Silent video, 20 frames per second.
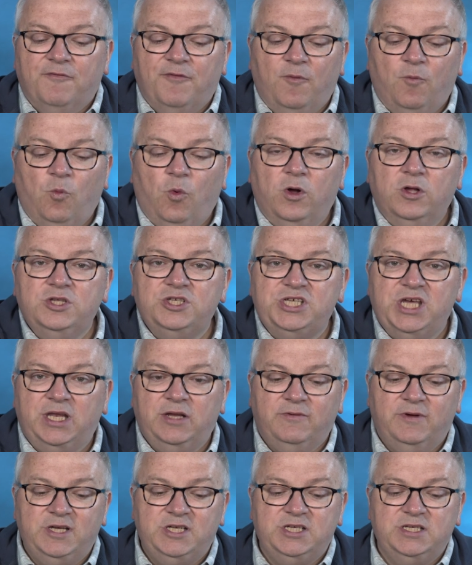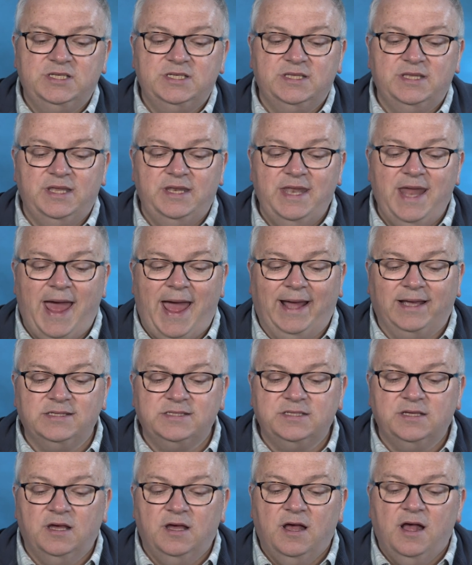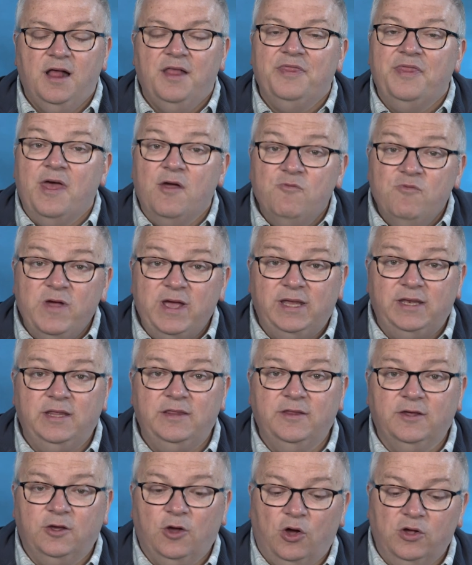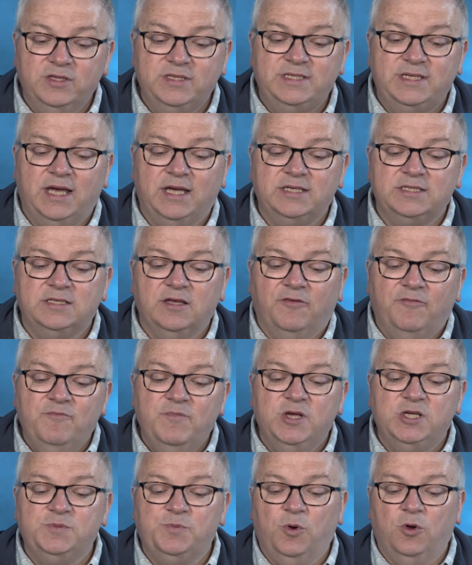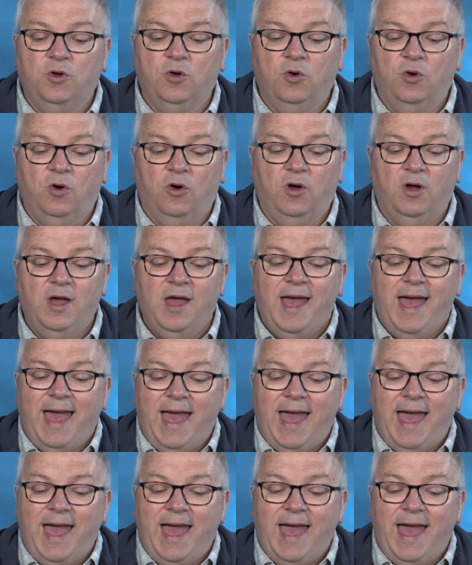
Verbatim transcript: from one generation to the next, they're written in the context of Mishpachor,